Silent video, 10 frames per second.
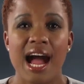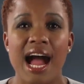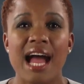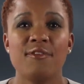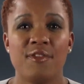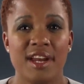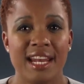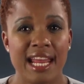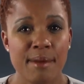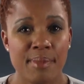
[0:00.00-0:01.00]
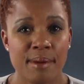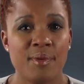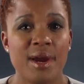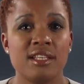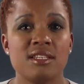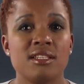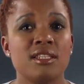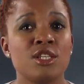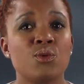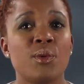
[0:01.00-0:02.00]
Unfair labor practice
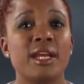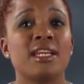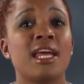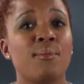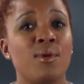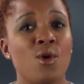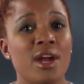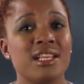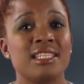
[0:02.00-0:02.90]
is when an employer